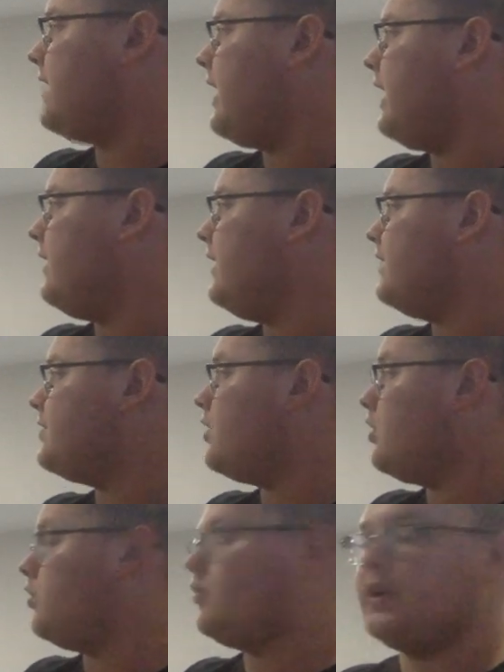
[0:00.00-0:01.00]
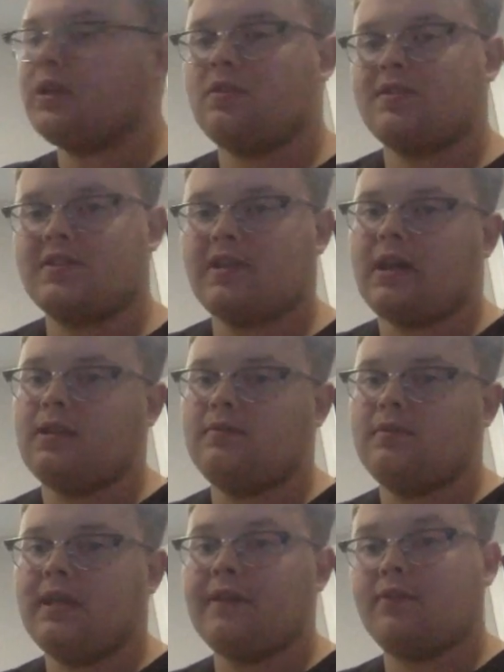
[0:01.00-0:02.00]
at its critical state.
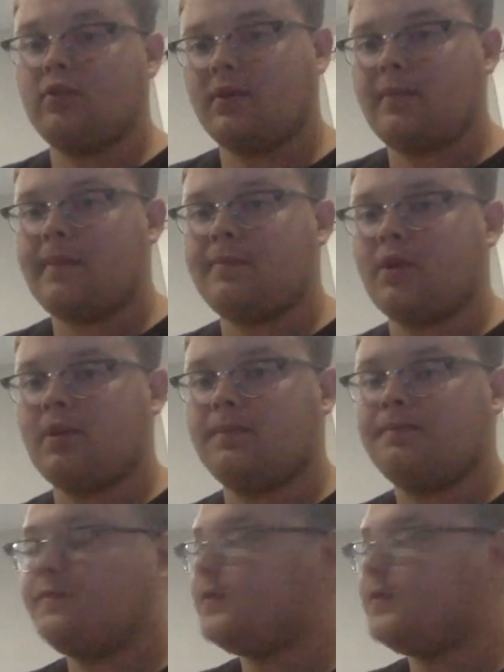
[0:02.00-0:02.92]
And if you remember,